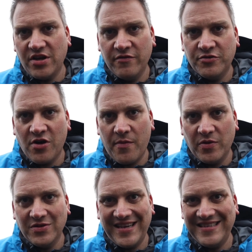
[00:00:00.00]
of
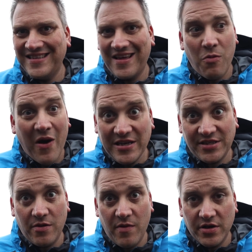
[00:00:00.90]
tripods is that they weigh
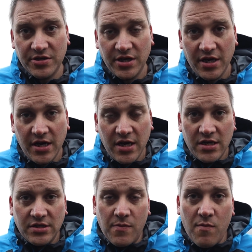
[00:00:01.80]
so much.
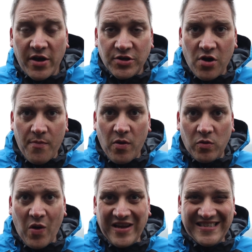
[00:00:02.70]
So my
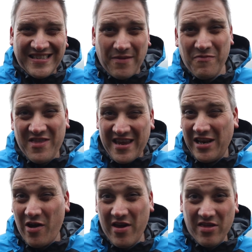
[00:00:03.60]
tripod weighs something
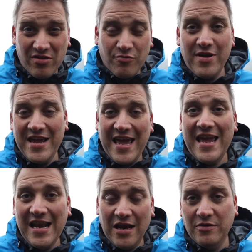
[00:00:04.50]
like 3
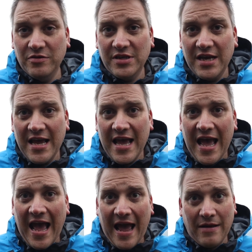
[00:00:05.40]
kilos.
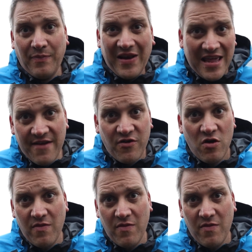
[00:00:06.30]
And believe you